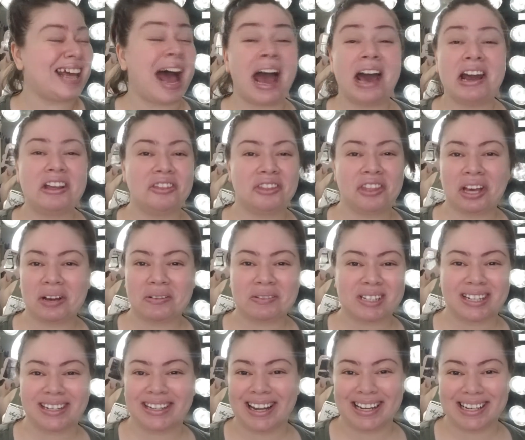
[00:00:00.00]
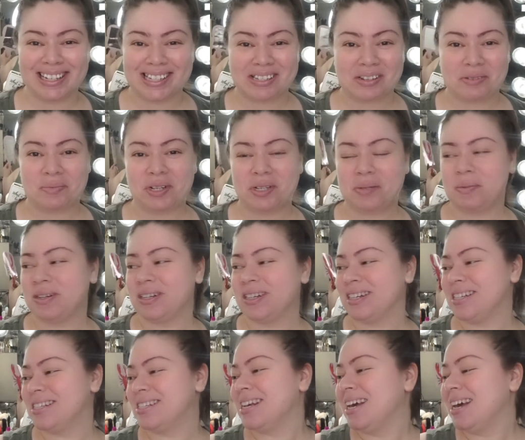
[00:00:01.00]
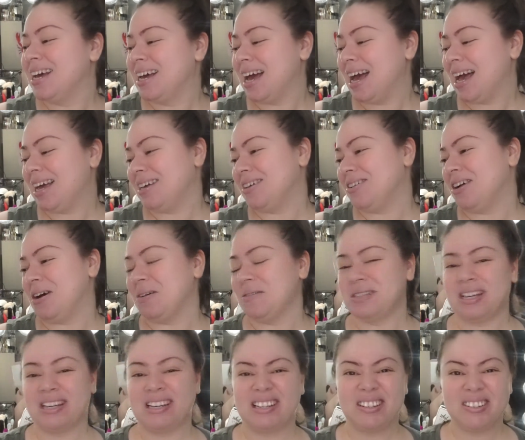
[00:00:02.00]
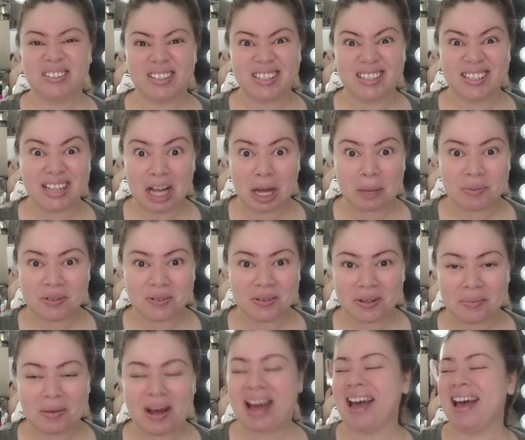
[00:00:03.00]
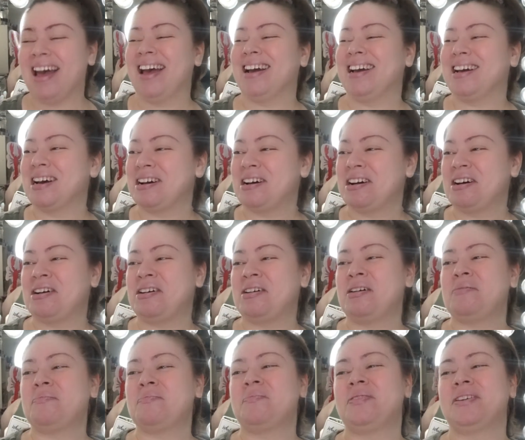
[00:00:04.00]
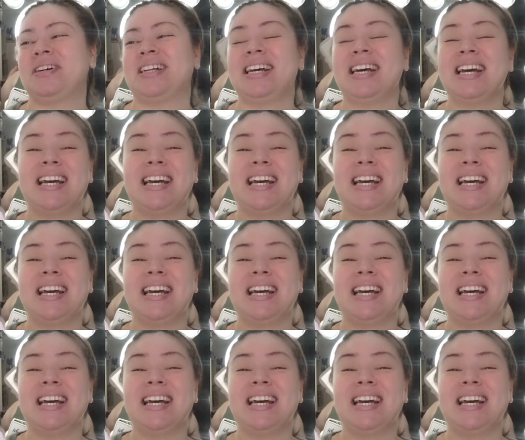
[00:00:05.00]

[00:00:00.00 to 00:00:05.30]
I didn't think I was gonna like it so much because you know, I was like, ew, there's a lobster on the back. But